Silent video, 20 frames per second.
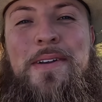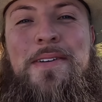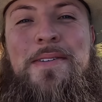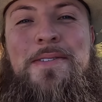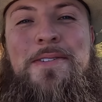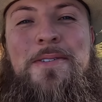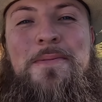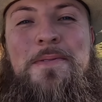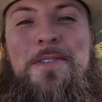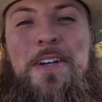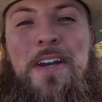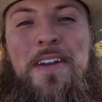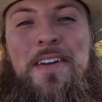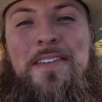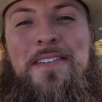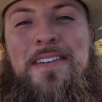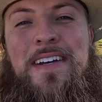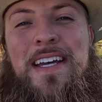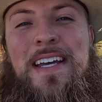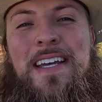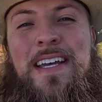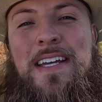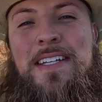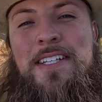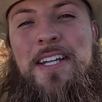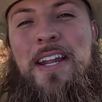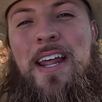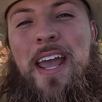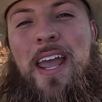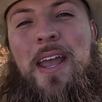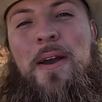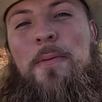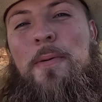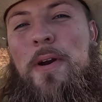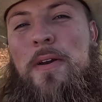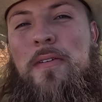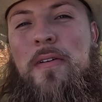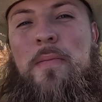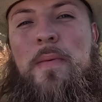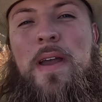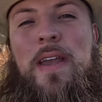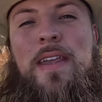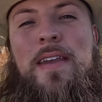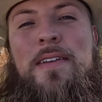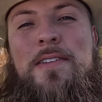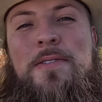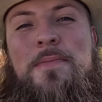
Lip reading: YouTube channel, and today we're going to be making